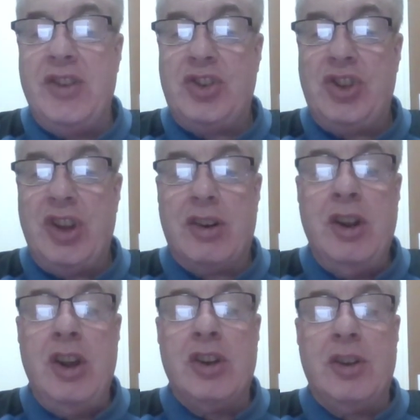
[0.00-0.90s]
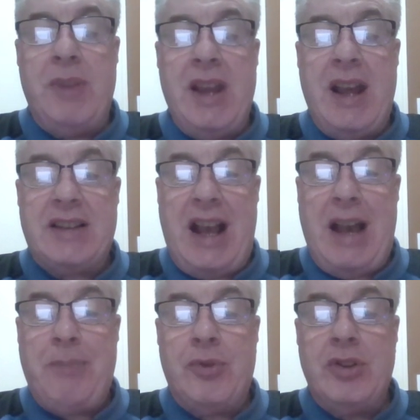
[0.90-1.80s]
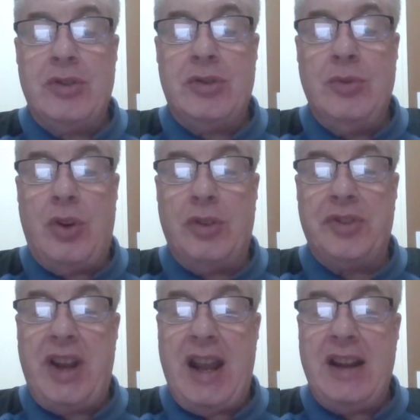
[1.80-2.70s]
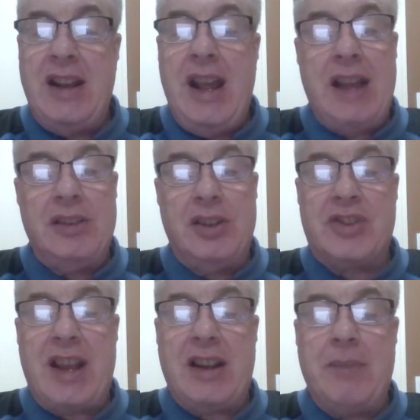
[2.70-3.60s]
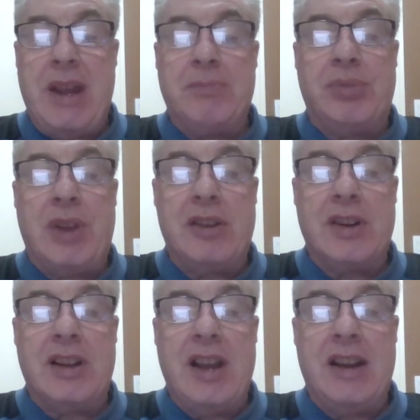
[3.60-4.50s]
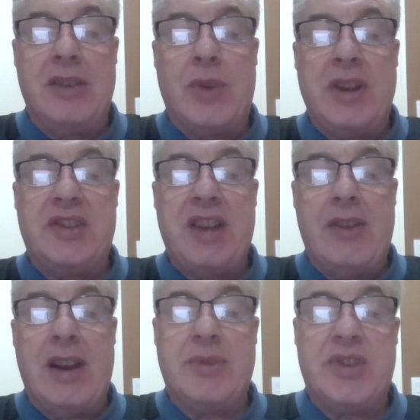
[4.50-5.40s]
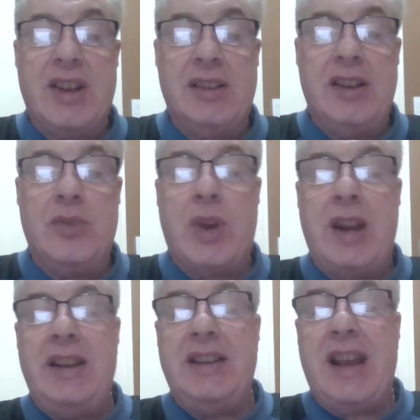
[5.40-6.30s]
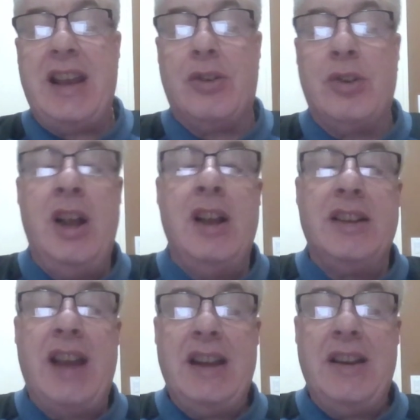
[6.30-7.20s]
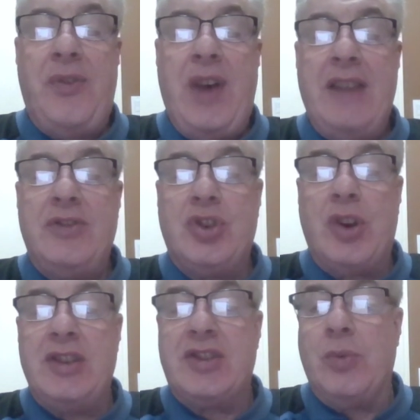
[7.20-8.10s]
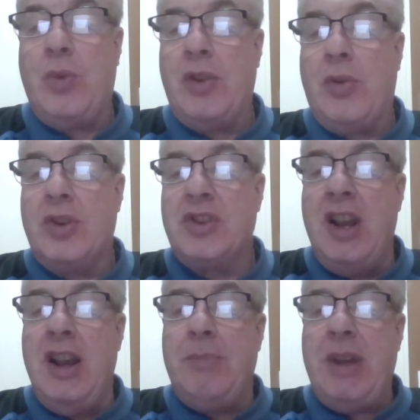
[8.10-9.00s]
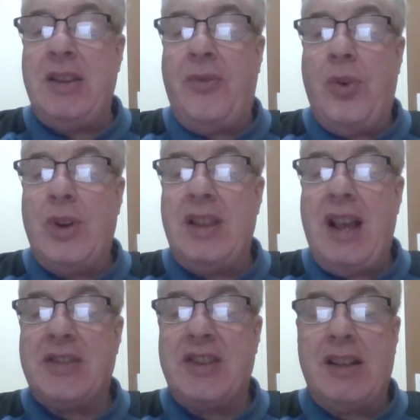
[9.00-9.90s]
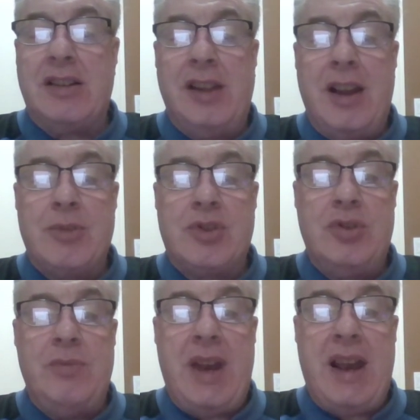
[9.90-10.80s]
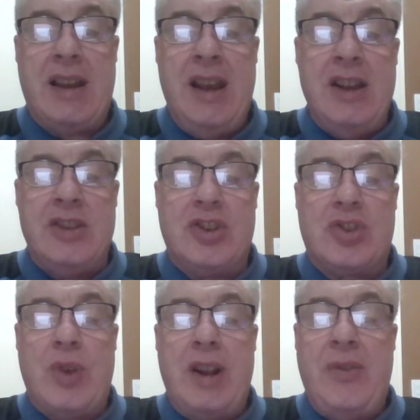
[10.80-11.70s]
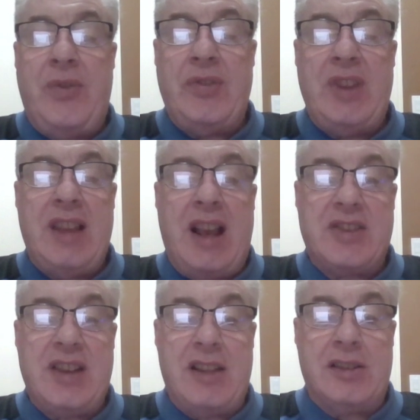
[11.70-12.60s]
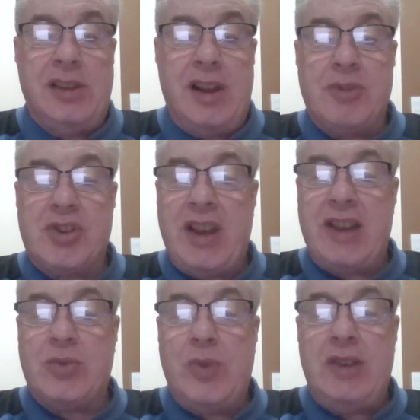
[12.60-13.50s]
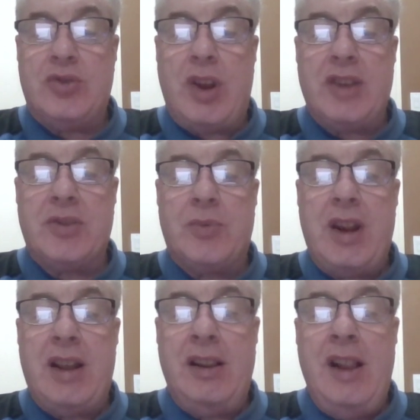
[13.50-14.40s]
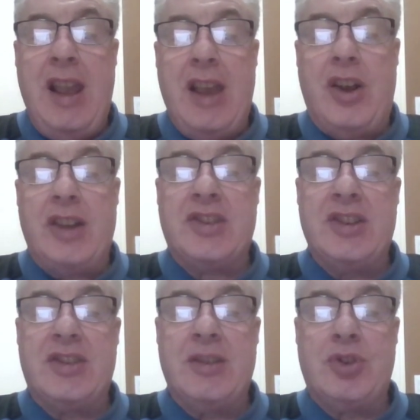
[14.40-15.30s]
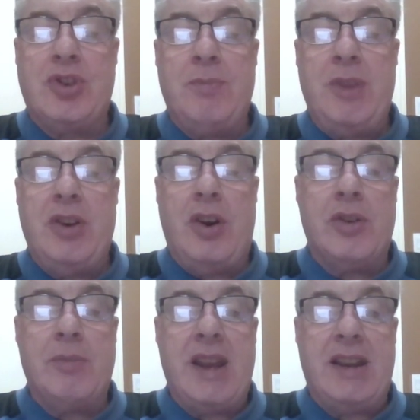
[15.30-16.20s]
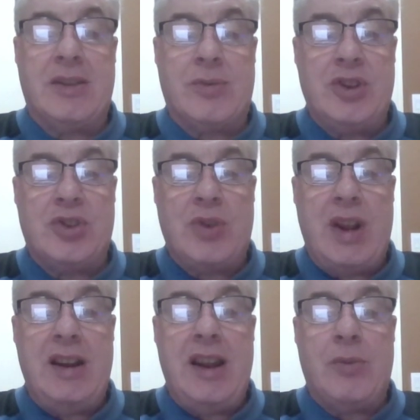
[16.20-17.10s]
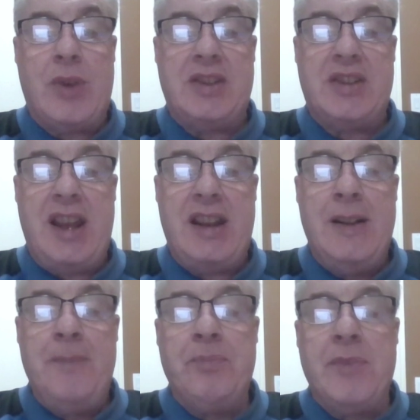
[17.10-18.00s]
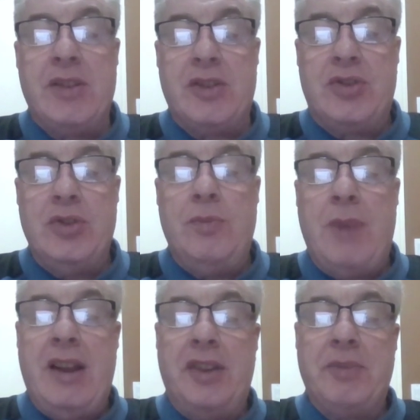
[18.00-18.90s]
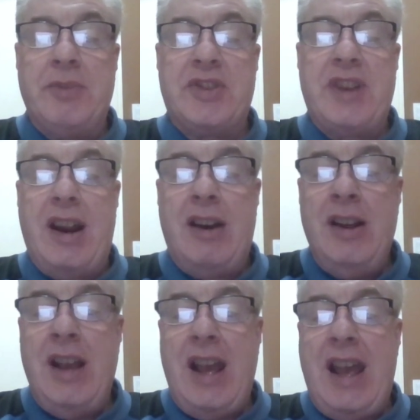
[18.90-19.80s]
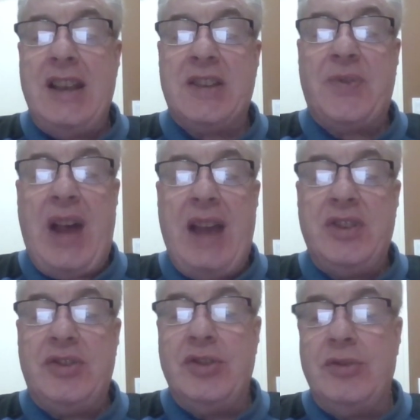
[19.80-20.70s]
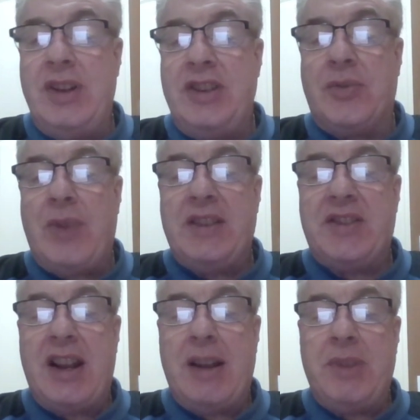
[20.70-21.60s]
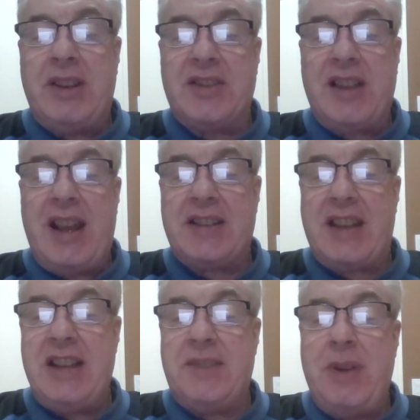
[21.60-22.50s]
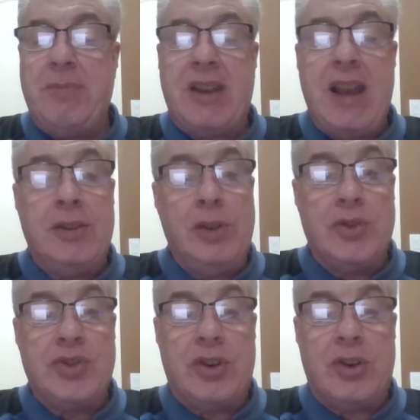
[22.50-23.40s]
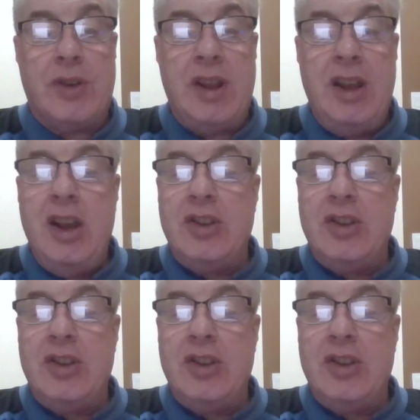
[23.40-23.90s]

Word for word: this year, could be on top or in the two hole tonight, and looks like a main player again. In race seven, I'm singling Raining Dale, 9 to 5 choice, the one horse, beat the $40,000 claimers two back, destroyed the $50,000 claimers last week, draws the rail, and all systems should be go to make it three straight. In race eight, the two, my ultimate star, a is 5 to 2. Needs the right setup because lacks gate speed but can close in a hurry.